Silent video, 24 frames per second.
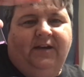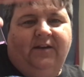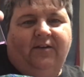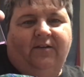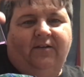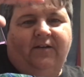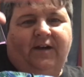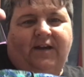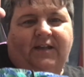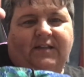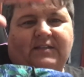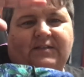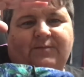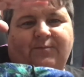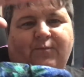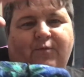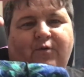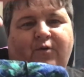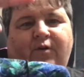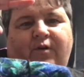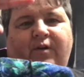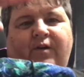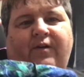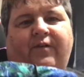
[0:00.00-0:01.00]
and it's
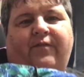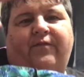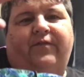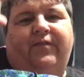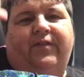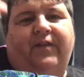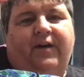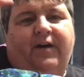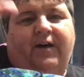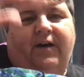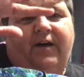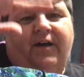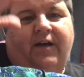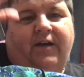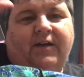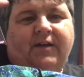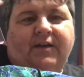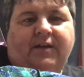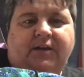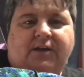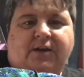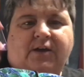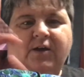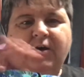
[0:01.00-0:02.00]
more of the
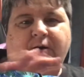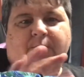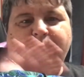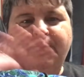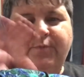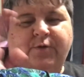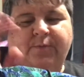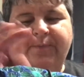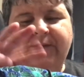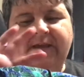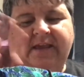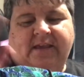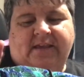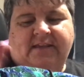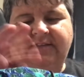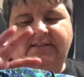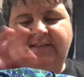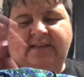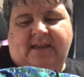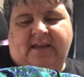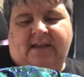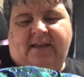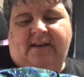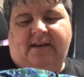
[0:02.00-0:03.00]
boobies
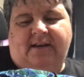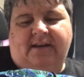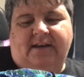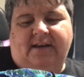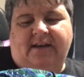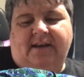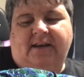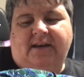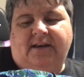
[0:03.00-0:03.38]
and